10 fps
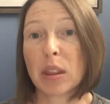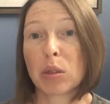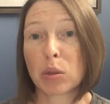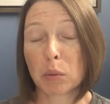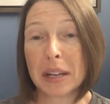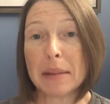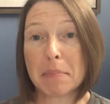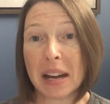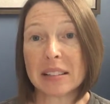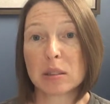3
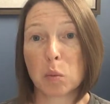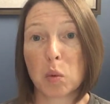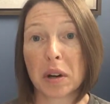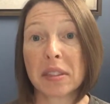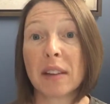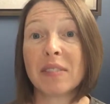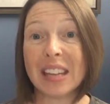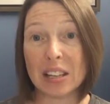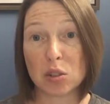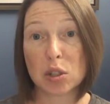months worth of
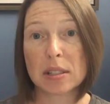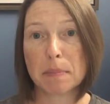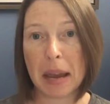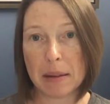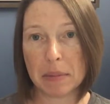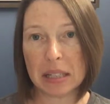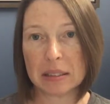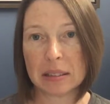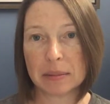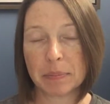interest
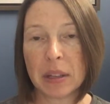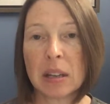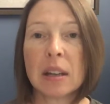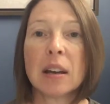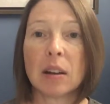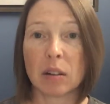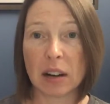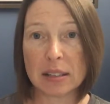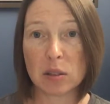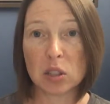payments. All
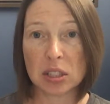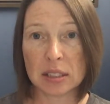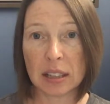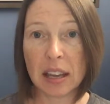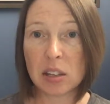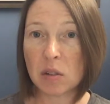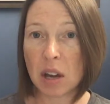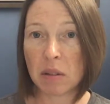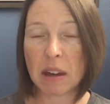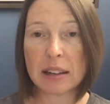right, so just to let you
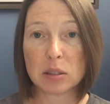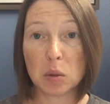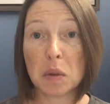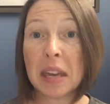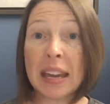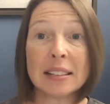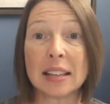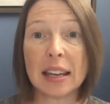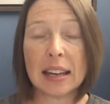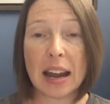know that. So you can't
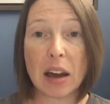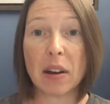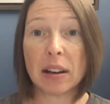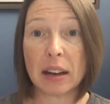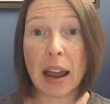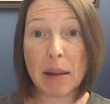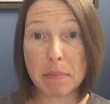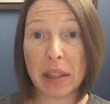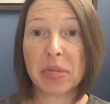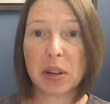take it out at
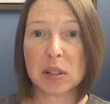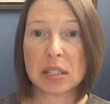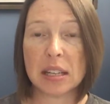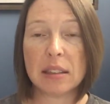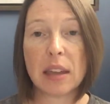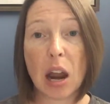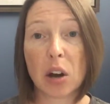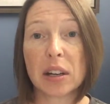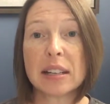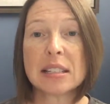month 13, they are
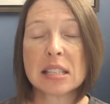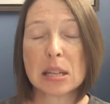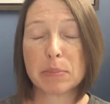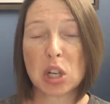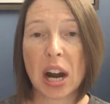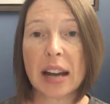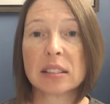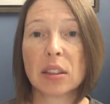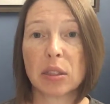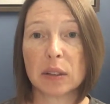going to
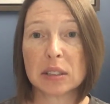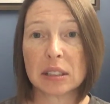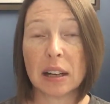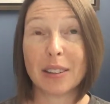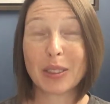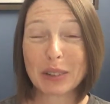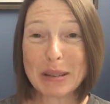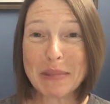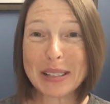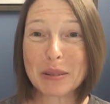subtract 3
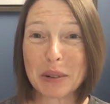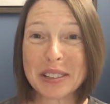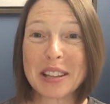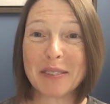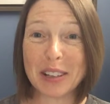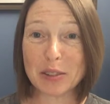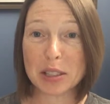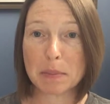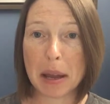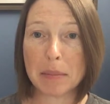months worth of
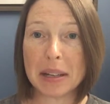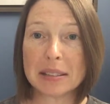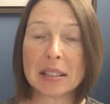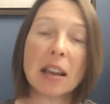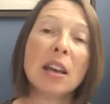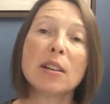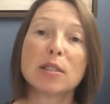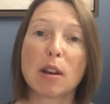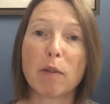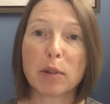interest payments.
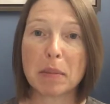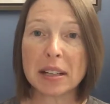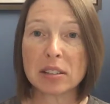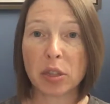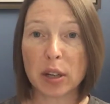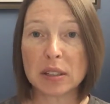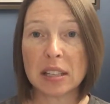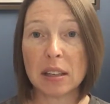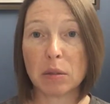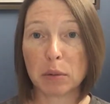So for months
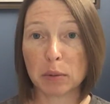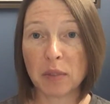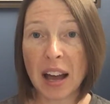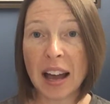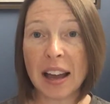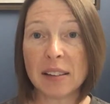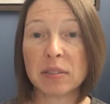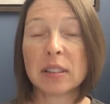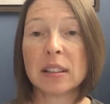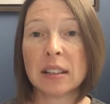13 through
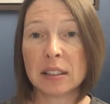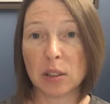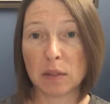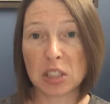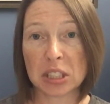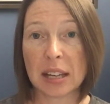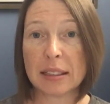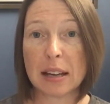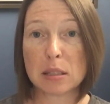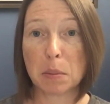5, you've just got
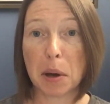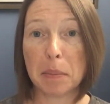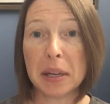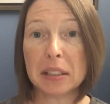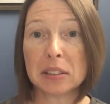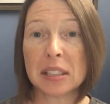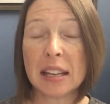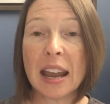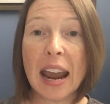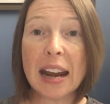that small
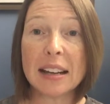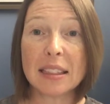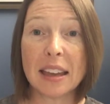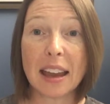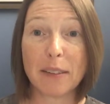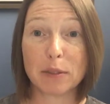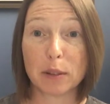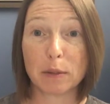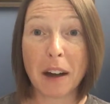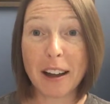penalty. Anything
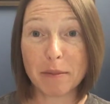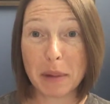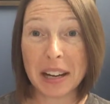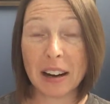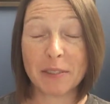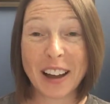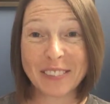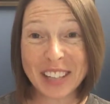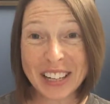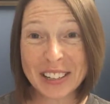after
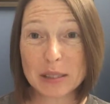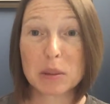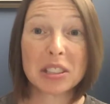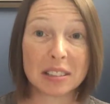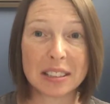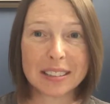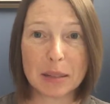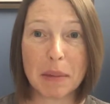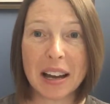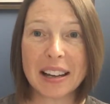5 years, which is 60
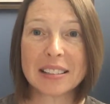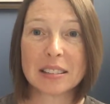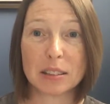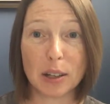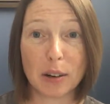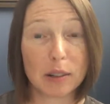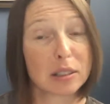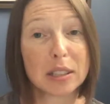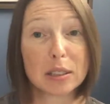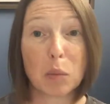months, your
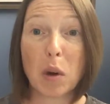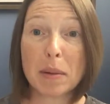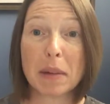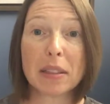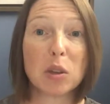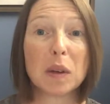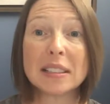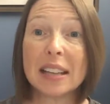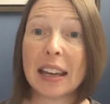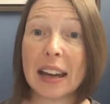61 month, you
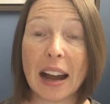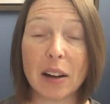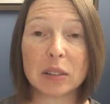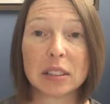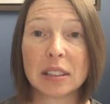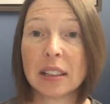can take it out